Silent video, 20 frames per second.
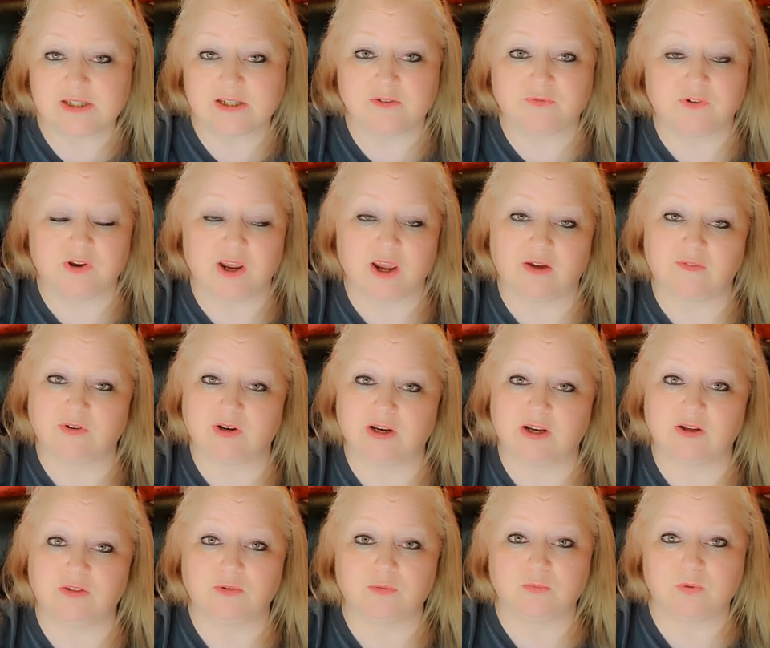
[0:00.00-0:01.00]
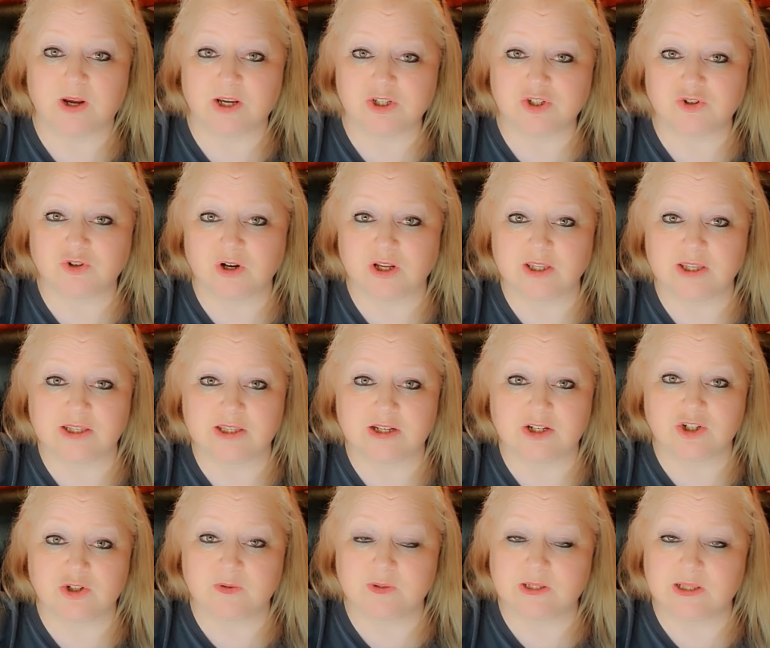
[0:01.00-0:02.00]
if you have any other restaurants
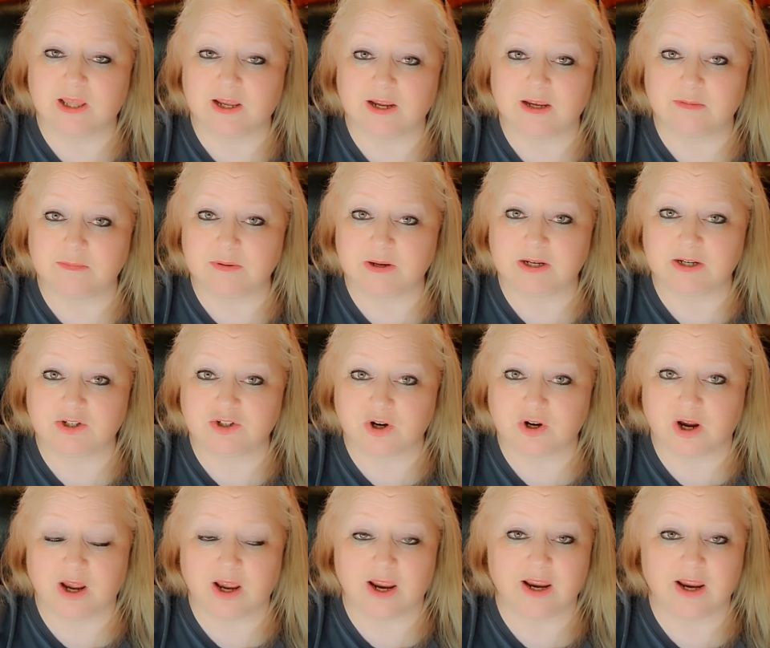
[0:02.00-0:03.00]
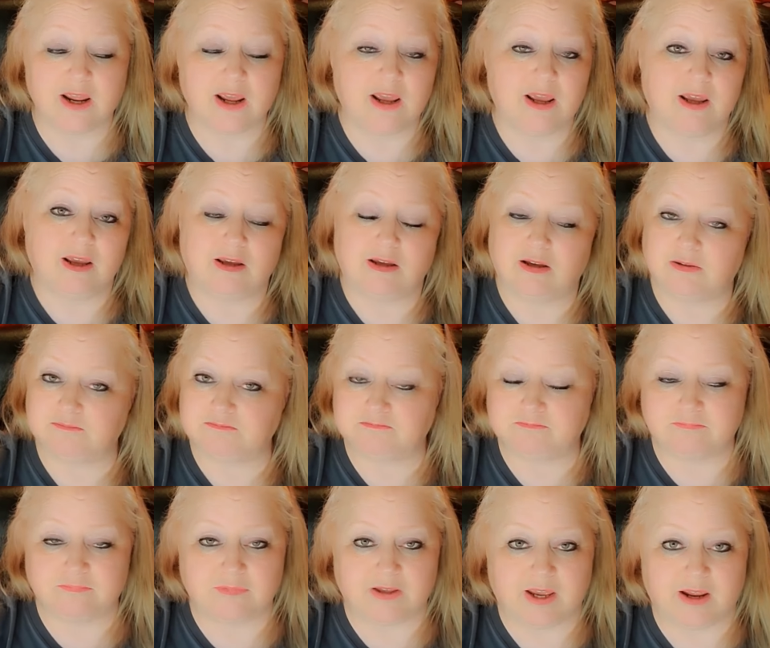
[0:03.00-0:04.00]
that you would like me to try,
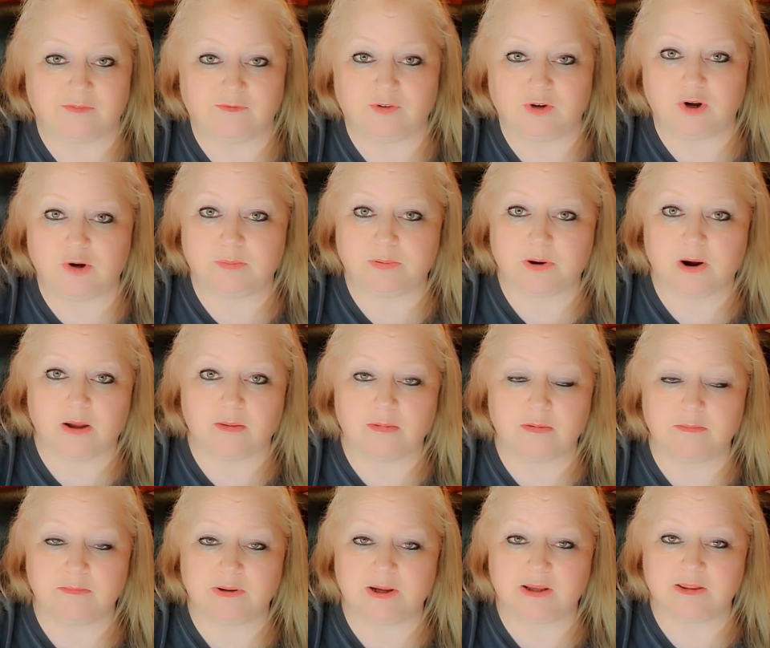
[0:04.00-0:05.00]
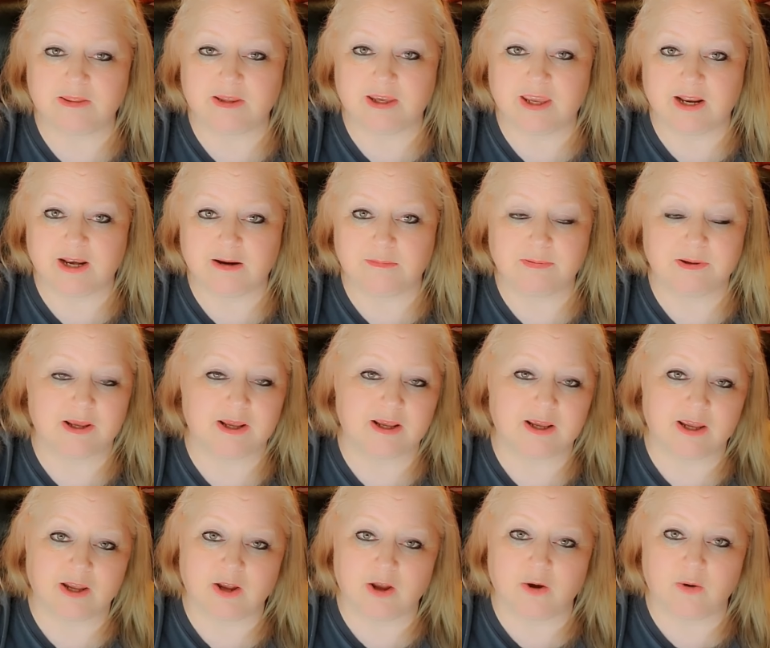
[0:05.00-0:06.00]
I have no problem being the guinea
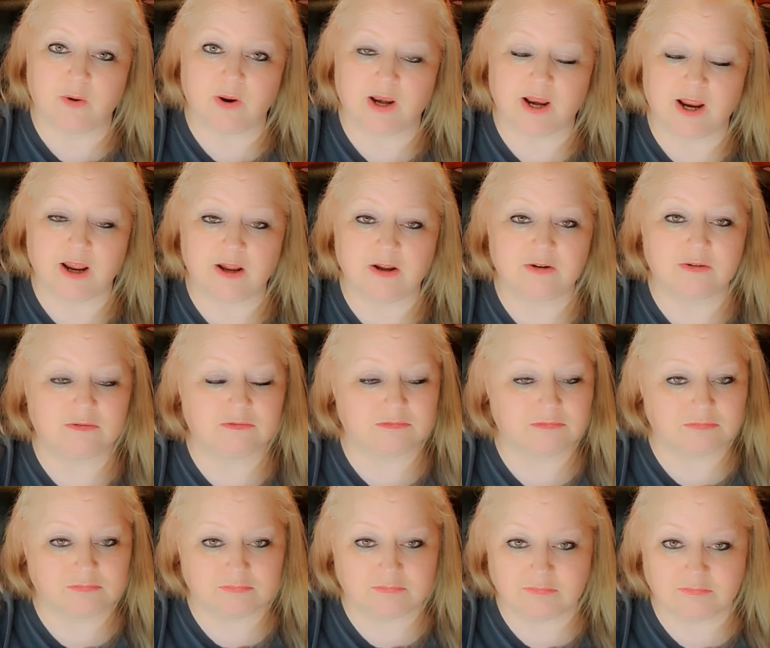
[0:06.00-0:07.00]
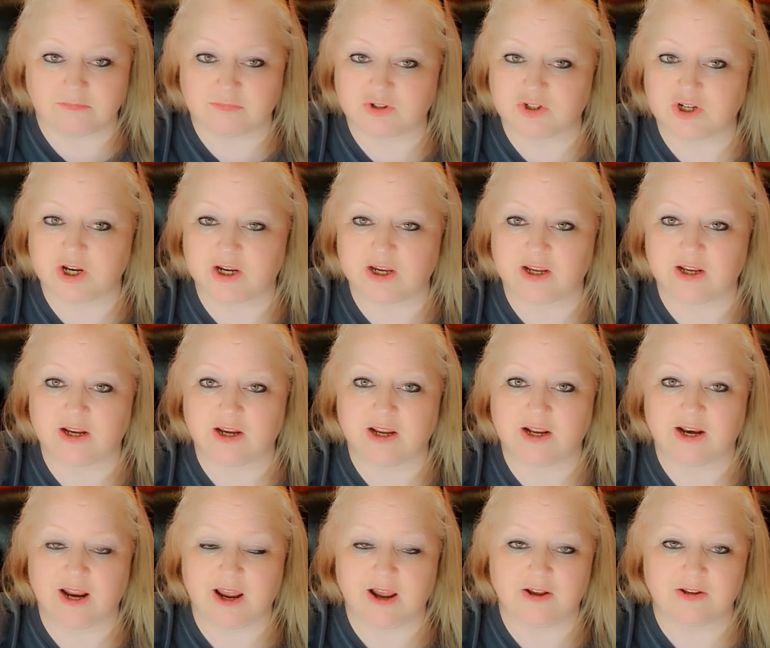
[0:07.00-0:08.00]
pig and going out, checking
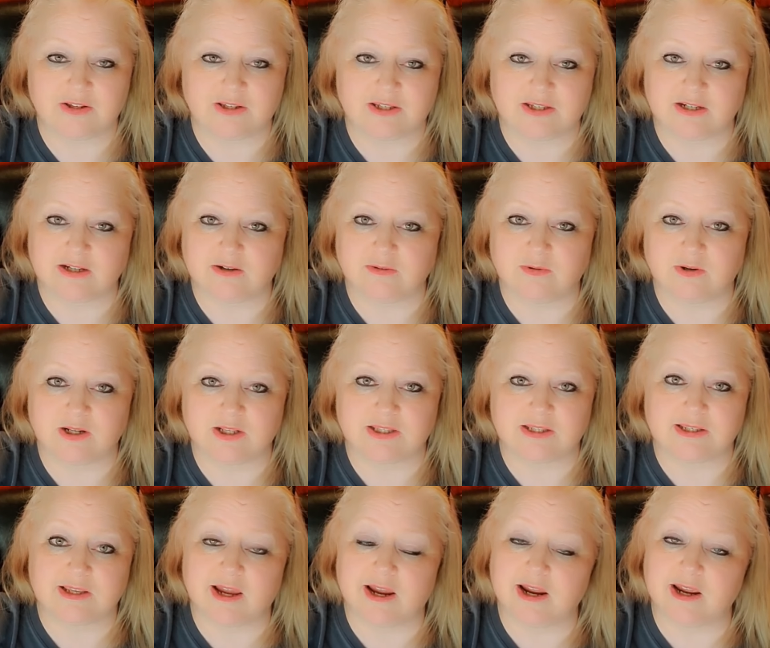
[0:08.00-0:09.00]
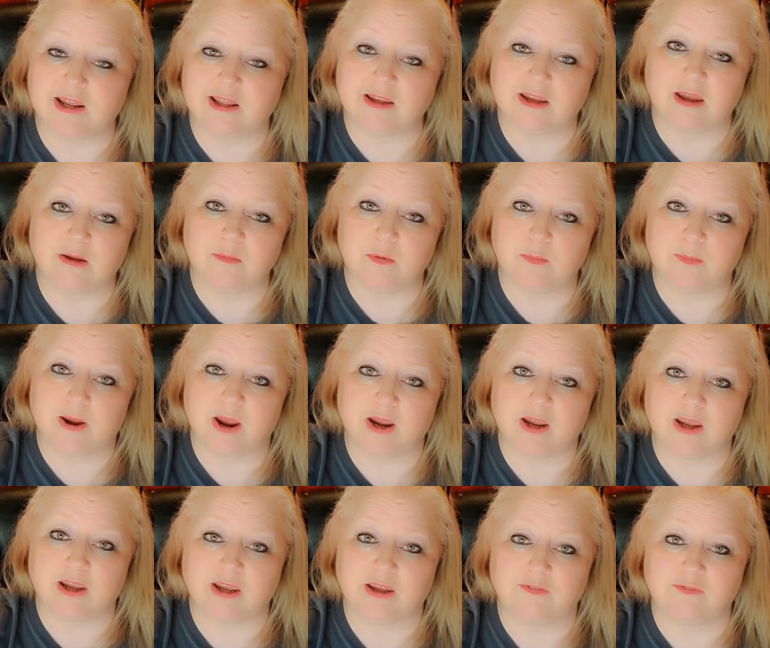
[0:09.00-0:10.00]
it out, seeing what it's like, and coming
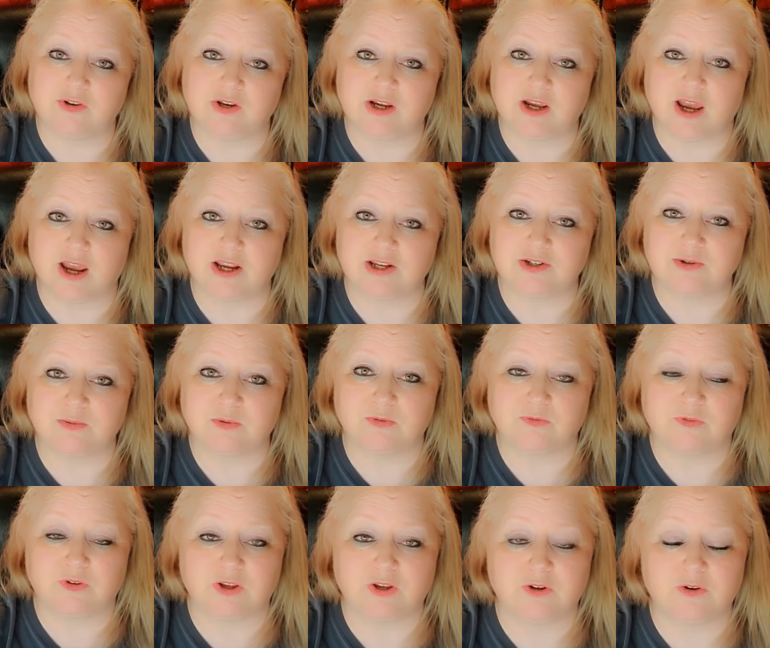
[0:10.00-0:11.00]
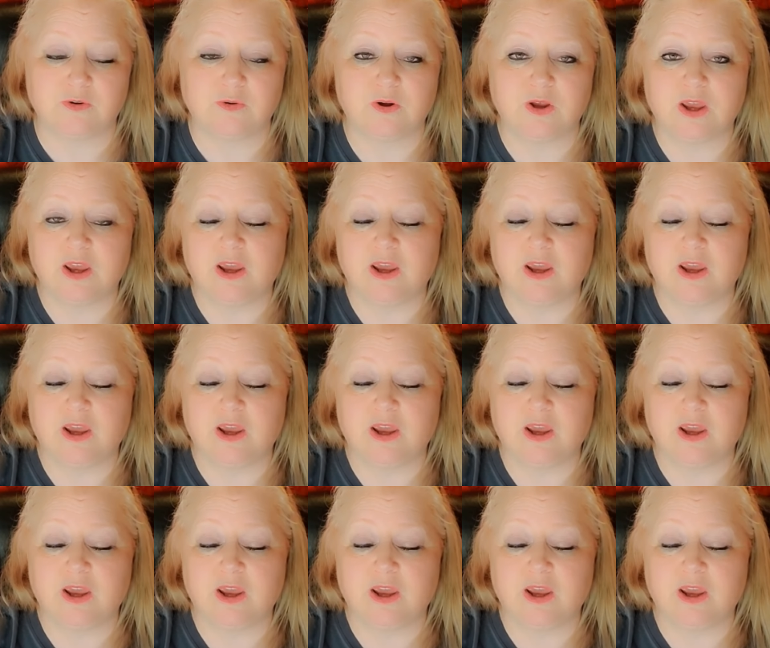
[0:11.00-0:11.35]
back and giving you guys a review.